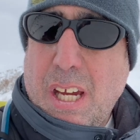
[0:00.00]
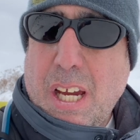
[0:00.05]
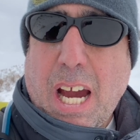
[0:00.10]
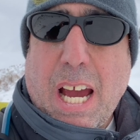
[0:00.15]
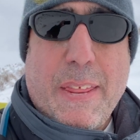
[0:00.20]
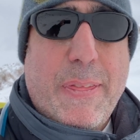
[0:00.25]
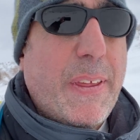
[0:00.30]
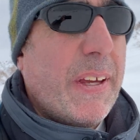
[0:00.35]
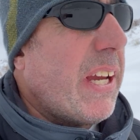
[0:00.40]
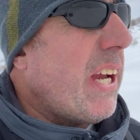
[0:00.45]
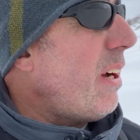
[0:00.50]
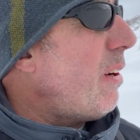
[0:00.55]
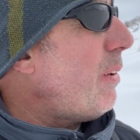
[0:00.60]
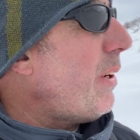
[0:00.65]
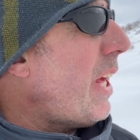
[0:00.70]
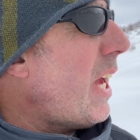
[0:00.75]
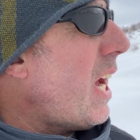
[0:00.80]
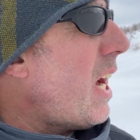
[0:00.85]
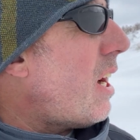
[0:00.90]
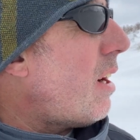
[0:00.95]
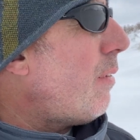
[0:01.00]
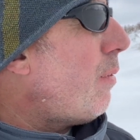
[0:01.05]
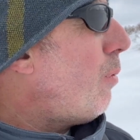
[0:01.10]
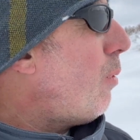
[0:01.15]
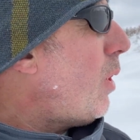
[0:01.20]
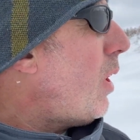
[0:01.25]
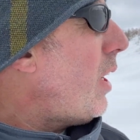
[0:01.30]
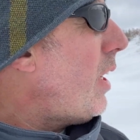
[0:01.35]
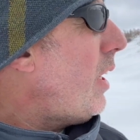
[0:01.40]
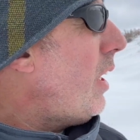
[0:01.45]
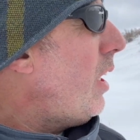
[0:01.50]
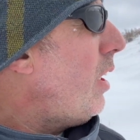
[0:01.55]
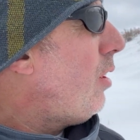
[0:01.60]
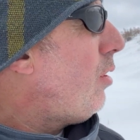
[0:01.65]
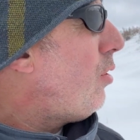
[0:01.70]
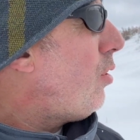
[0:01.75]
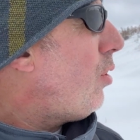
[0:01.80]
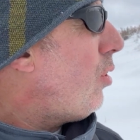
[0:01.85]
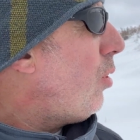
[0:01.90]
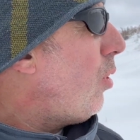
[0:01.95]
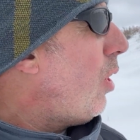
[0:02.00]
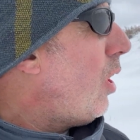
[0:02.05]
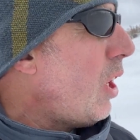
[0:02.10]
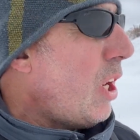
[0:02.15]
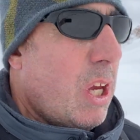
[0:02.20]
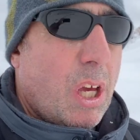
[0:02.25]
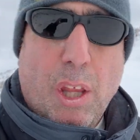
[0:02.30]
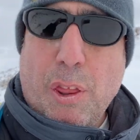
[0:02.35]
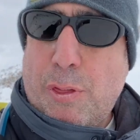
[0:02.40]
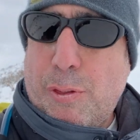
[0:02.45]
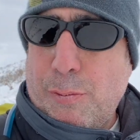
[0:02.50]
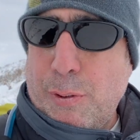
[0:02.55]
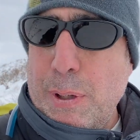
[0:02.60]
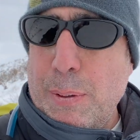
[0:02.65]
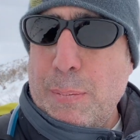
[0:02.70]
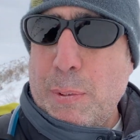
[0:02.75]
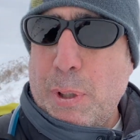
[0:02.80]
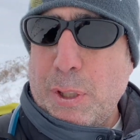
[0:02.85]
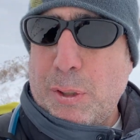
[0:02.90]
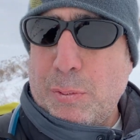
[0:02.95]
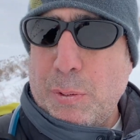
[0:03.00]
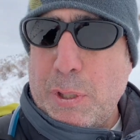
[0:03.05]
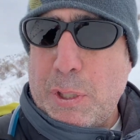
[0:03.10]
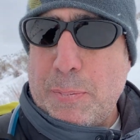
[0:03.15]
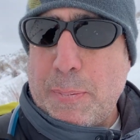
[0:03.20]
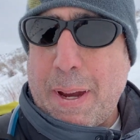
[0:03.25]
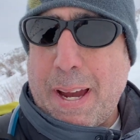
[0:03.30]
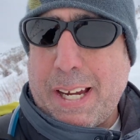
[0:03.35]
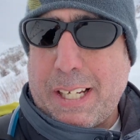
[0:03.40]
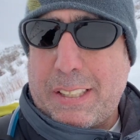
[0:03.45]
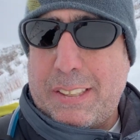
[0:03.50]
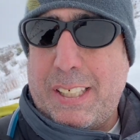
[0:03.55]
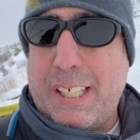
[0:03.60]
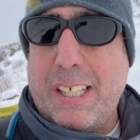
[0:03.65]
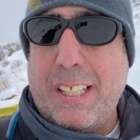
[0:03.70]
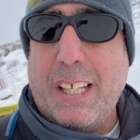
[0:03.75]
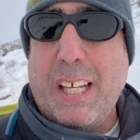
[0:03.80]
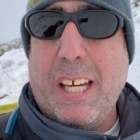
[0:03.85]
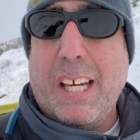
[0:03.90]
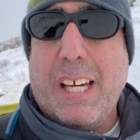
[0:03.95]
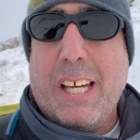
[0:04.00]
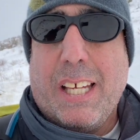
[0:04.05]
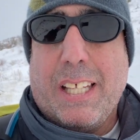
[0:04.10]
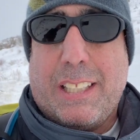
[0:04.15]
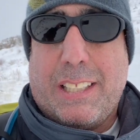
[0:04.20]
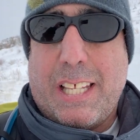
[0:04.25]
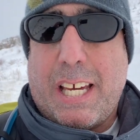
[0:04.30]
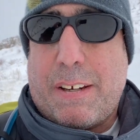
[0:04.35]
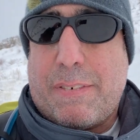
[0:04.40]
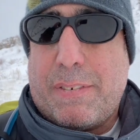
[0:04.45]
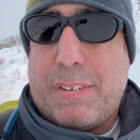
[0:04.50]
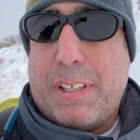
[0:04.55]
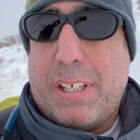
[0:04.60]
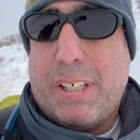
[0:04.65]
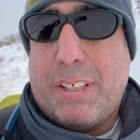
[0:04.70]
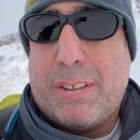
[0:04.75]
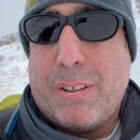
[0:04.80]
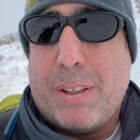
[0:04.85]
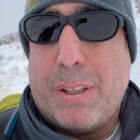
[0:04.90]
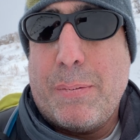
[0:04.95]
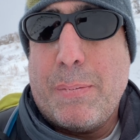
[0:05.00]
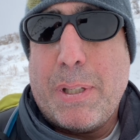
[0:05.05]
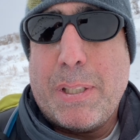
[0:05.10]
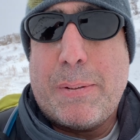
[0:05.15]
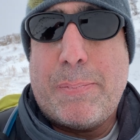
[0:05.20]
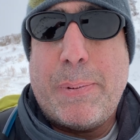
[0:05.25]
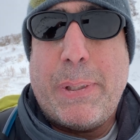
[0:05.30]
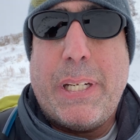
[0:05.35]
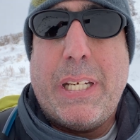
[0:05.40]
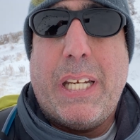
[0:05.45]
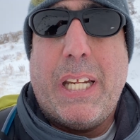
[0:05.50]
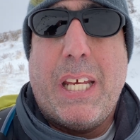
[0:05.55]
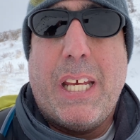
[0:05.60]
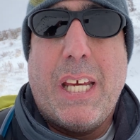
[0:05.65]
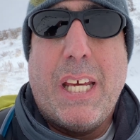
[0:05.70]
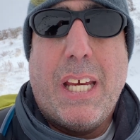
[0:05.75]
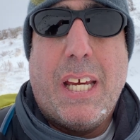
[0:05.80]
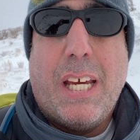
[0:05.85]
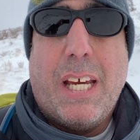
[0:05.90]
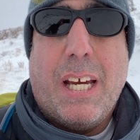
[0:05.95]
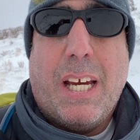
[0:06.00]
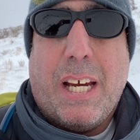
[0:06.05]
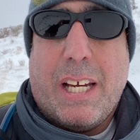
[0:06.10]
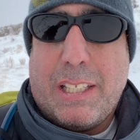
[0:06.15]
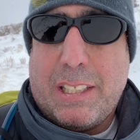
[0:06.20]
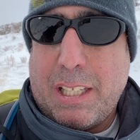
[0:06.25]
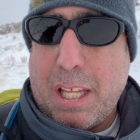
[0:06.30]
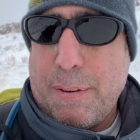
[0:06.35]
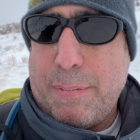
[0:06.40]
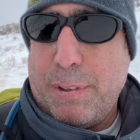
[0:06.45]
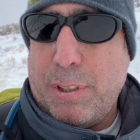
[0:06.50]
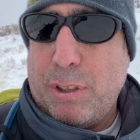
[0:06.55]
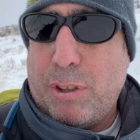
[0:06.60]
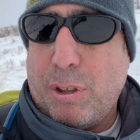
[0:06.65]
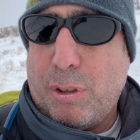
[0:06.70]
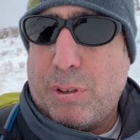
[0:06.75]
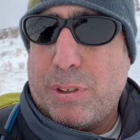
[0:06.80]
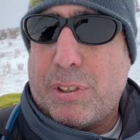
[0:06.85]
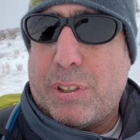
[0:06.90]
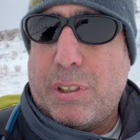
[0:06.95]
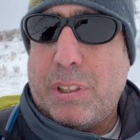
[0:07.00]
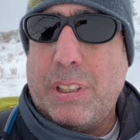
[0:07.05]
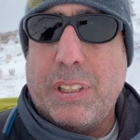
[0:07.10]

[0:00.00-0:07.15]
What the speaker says: I think I only have 3 more switchbacks left, so there must have been 11 total.